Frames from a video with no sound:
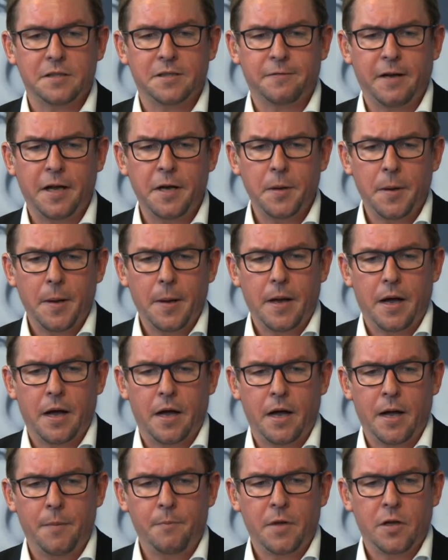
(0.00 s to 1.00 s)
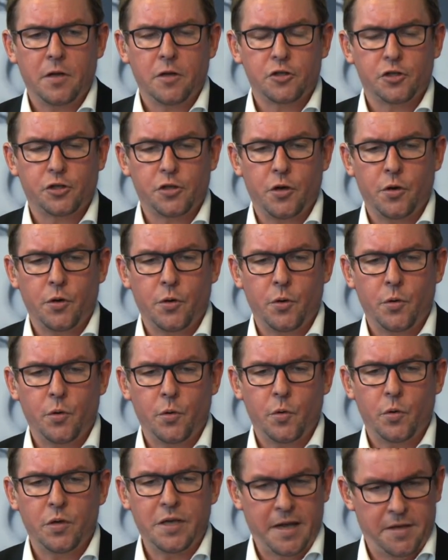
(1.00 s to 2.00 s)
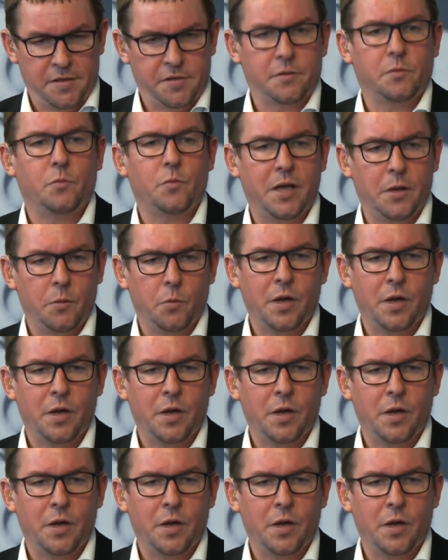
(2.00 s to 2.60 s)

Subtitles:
fund. So yes, we